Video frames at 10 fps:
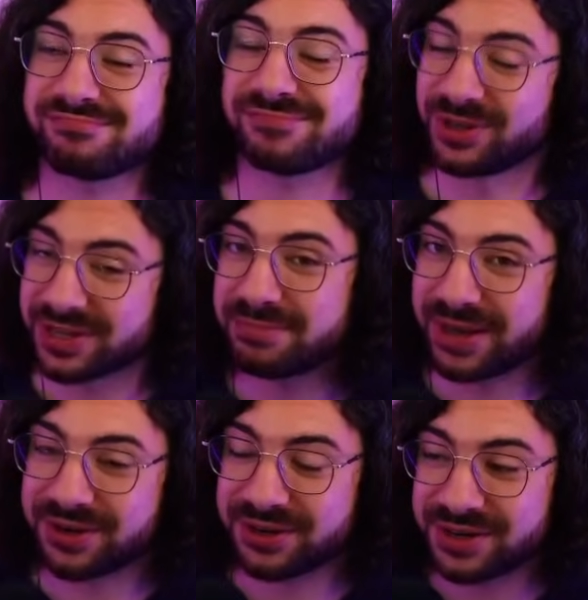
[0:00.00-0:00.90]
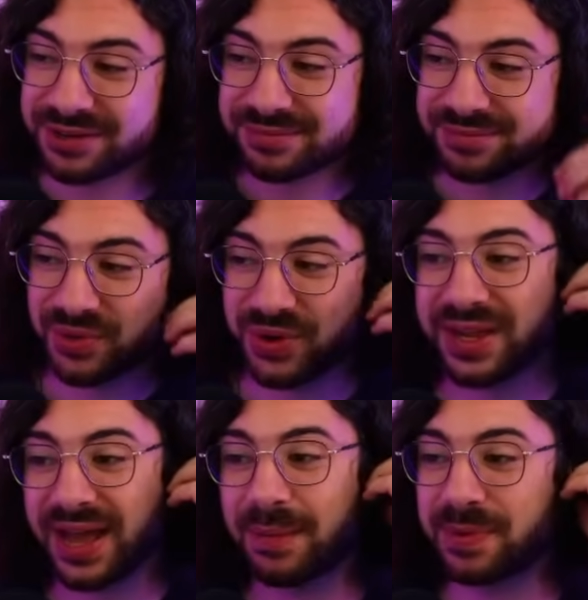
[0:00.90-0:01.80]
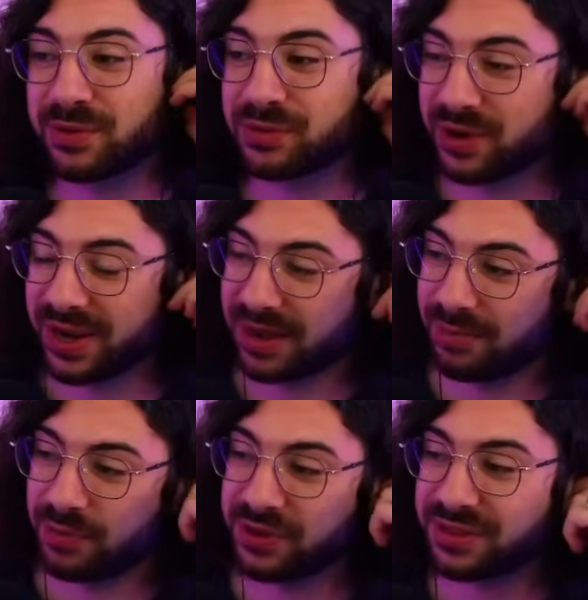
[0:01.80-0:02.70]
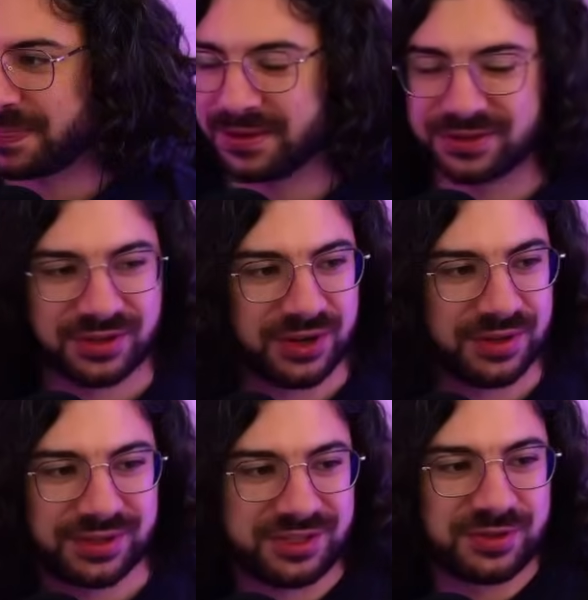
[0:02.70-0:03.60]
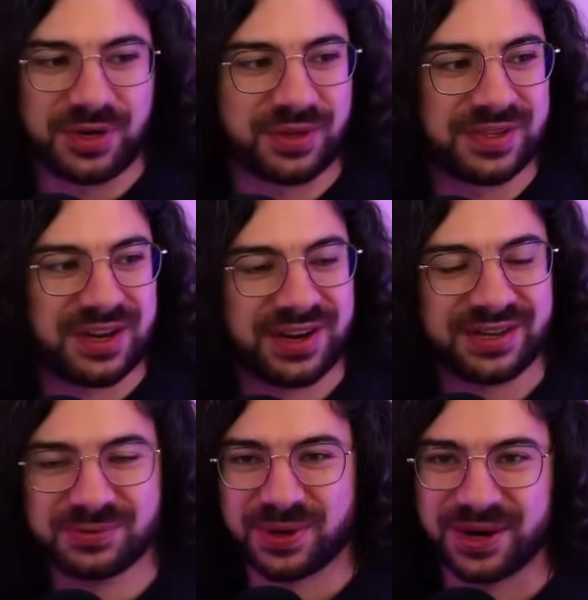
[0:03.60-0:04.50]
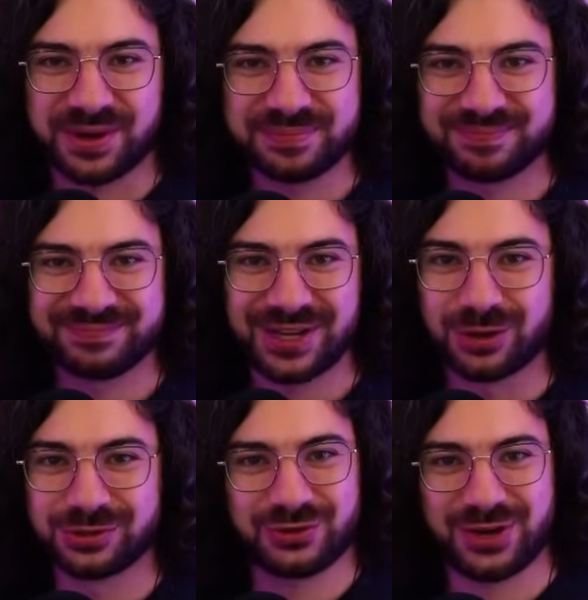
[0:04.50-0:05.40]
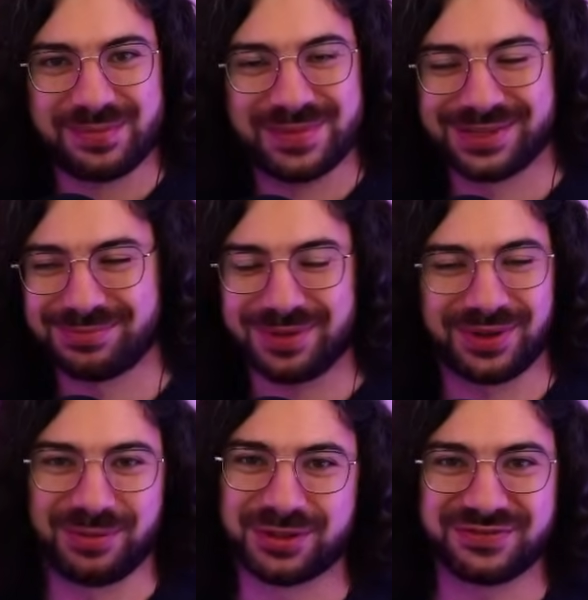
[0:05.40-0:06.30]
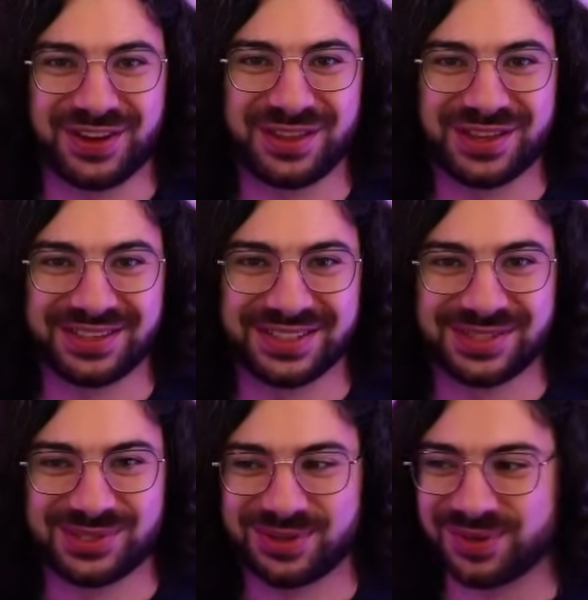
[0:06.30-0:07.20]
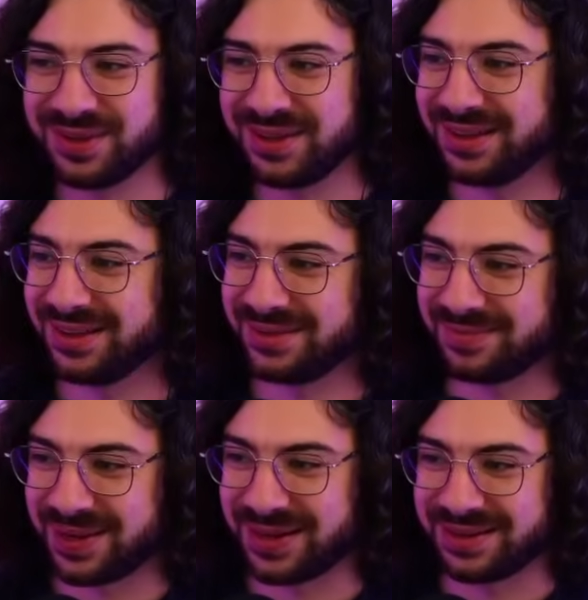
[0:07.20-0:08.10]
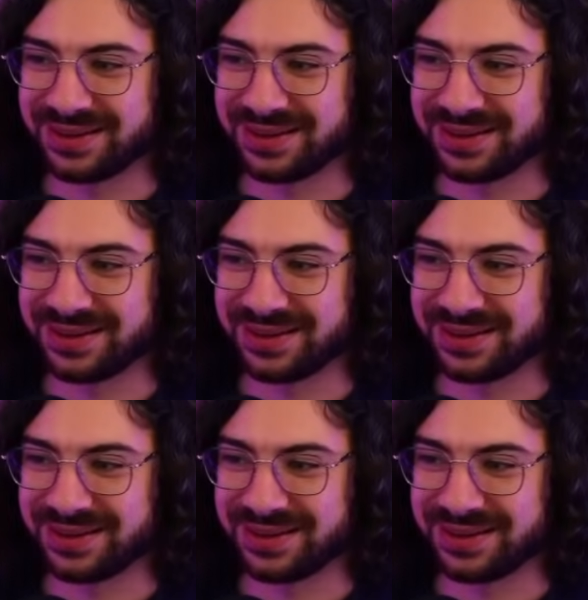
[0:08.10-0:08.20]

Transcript: looking back on it, pretty happy with what I came up with. So this is just one of those areas where on stream, it's probably not the most fun thing to listen to, but